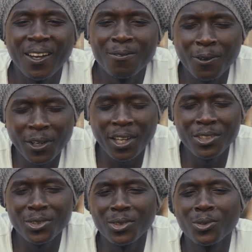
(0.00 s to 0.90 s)

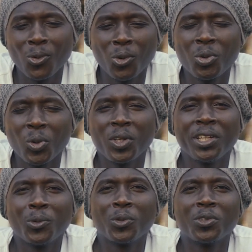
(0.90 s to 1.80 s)
vocation or
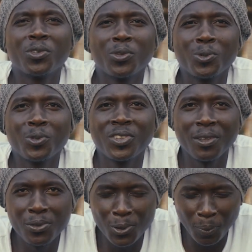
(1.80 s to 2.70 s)
calling was to
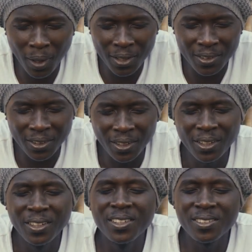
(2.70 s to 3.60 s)
save humanity.
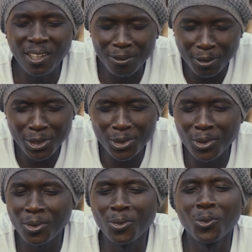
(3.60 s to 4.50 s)

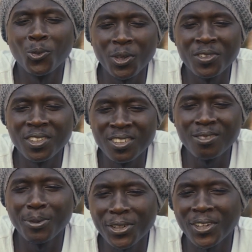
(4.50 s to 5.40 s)
Salvation was his
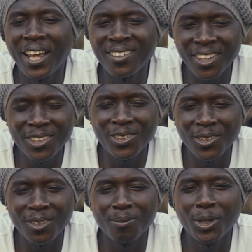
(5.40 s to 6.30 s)

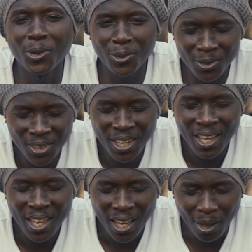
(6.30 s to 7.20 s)
specialization, because
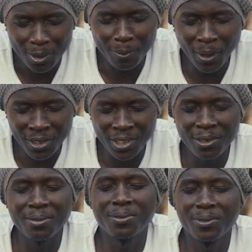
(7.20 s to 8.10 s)
I would imagine
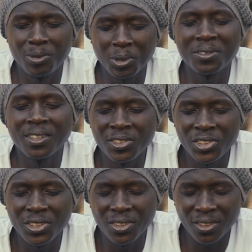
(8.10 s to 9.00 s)
if God sent
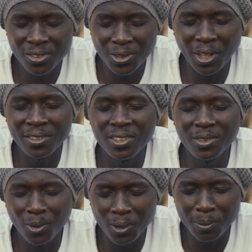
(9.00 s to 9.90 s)
Jesus Christ,
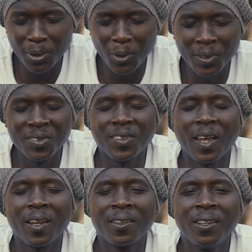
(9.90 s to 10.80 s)
his only begotten
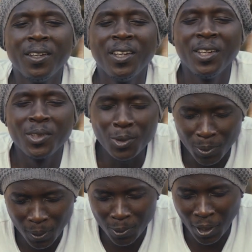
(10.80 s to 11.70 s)
Son,
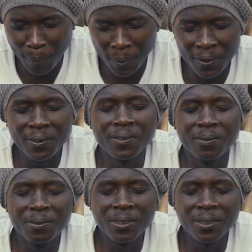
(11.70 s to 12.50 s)
to come and